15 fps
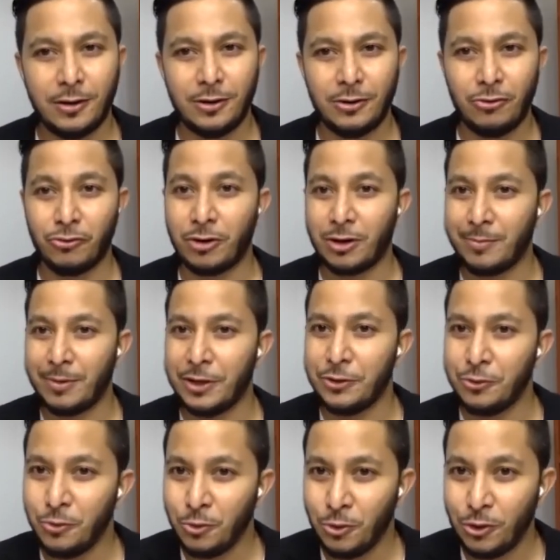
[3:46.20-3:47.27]
orang
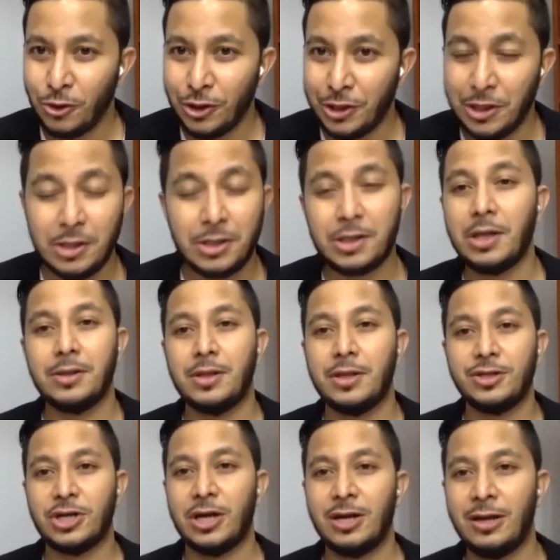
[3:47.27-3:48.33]
Melayu, he stays in
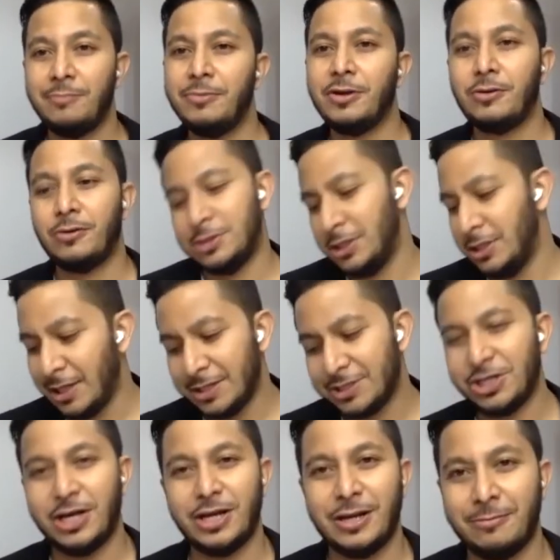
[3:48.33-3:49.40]
Shah Alam because he likes Shah
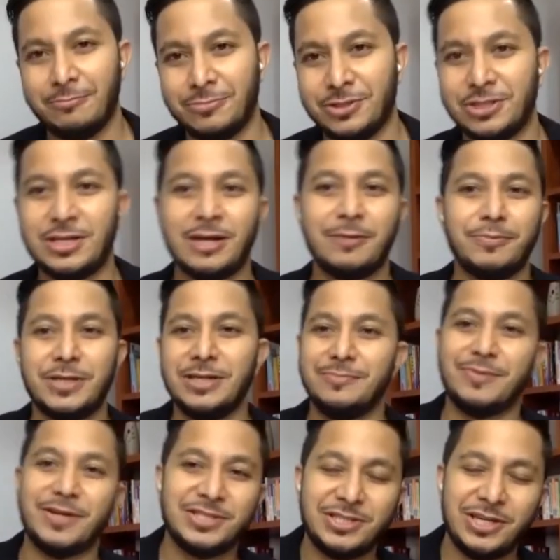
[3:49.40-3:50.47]
Alam. Senang pergi
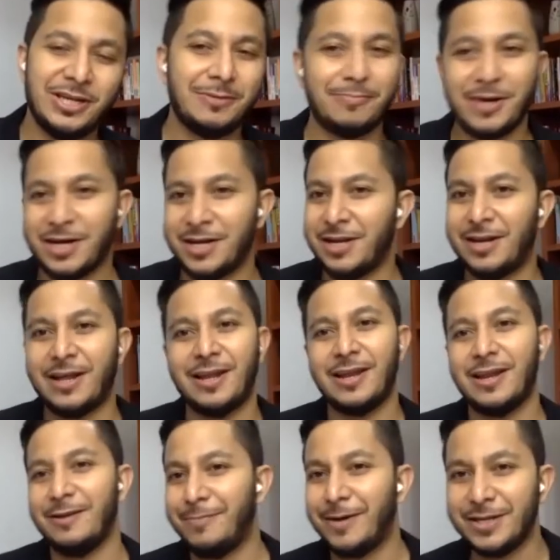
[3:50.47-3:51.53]
masjid, makanan
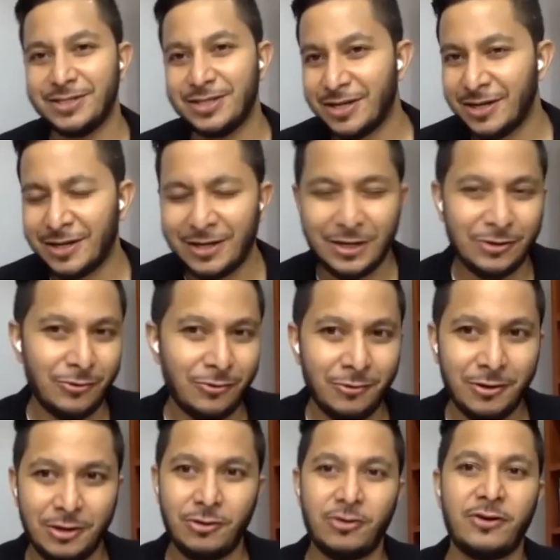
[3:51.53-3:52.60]
halal banyak,
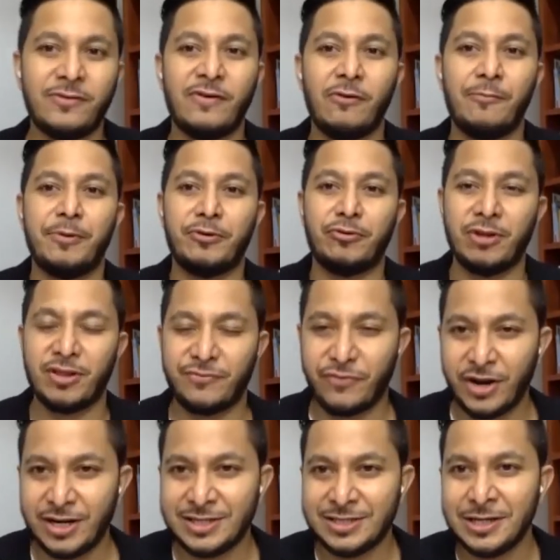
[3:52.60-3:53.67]
a lot of our Petronas
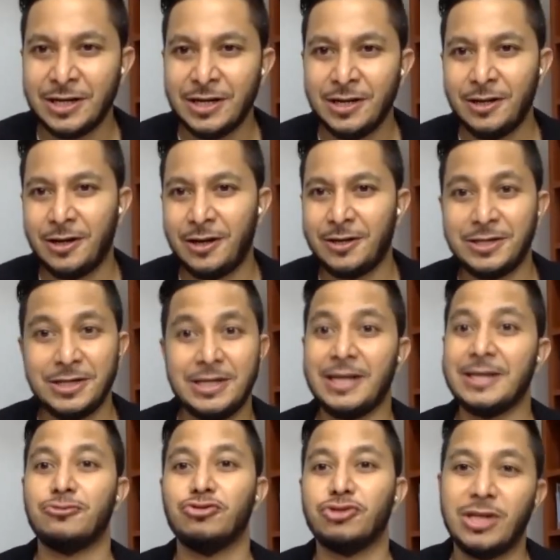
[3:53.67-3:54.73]
friends, they like
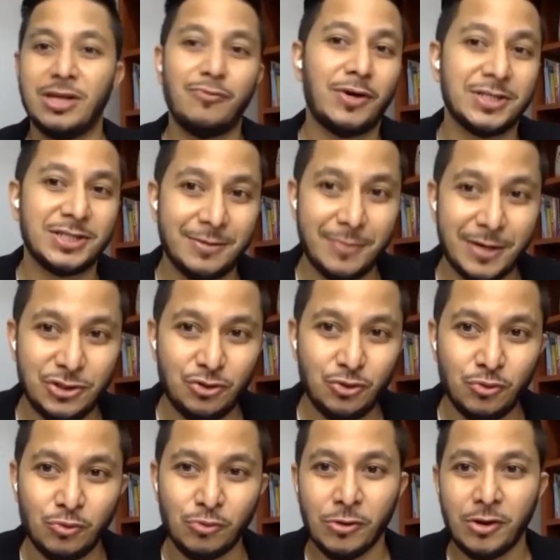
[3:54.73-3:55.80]
to stay in Wangsa Maju,
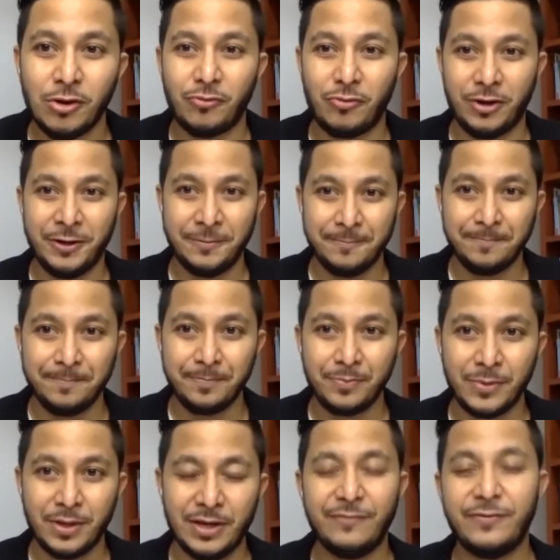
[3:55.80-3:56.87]
right?
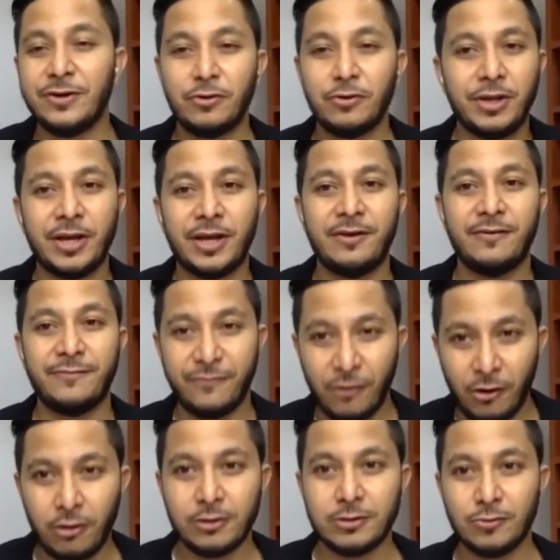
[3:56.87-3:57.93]
Even though they can
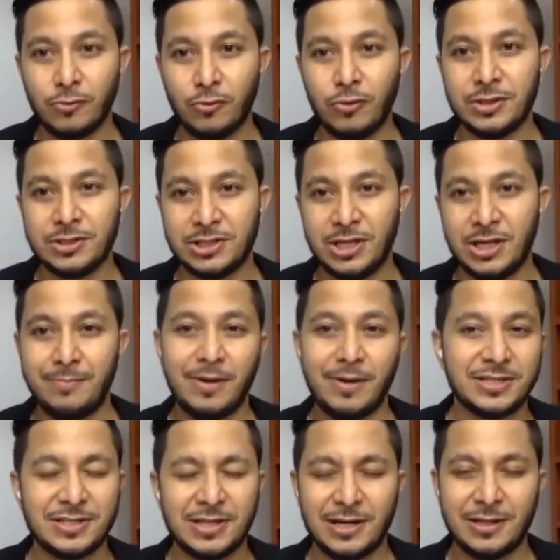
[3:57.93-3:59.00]
afford to go and stay in
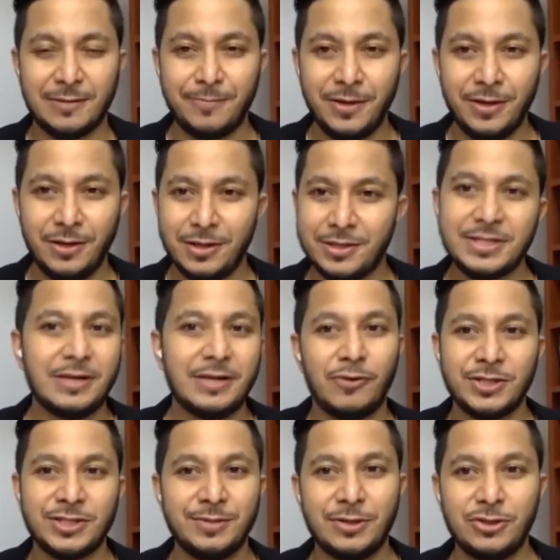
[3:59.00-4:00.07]
Bangsa, tapi they stay in
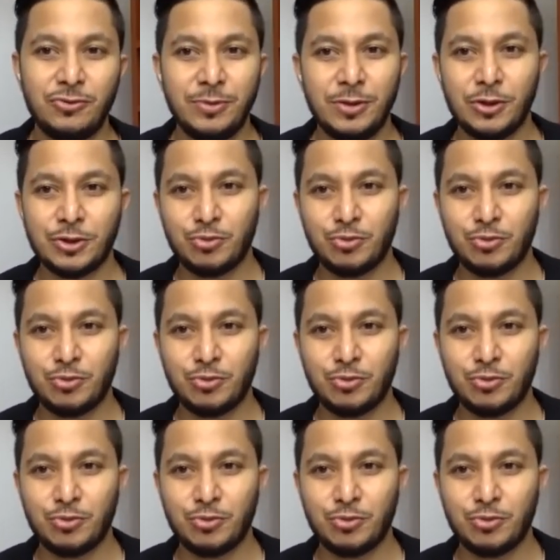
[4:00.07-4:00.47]
Wangsa Maju because